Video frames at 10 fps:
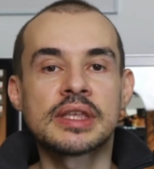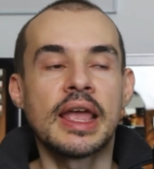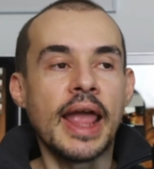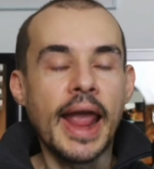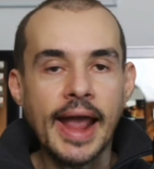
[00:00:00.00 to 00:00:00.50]

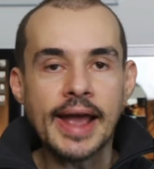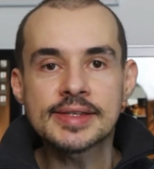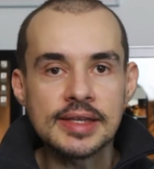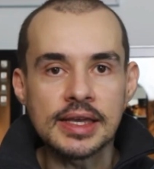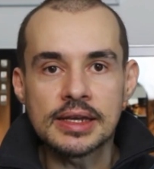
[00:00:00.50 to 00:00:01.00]

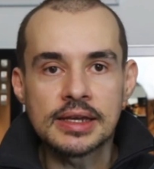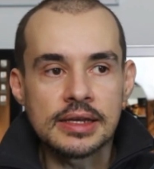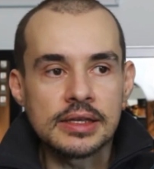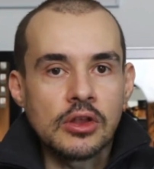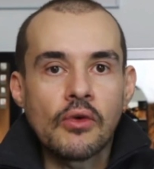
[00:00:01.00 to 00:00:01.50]
asking
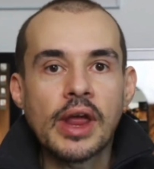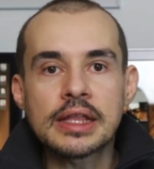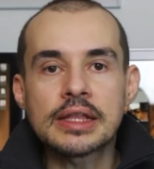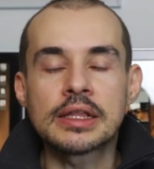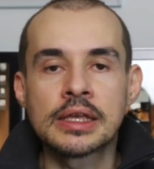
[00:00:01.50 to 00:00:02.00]

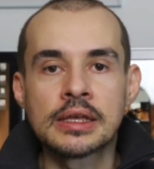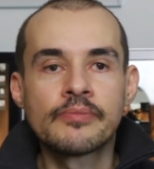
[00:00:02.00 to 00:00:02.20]
directly,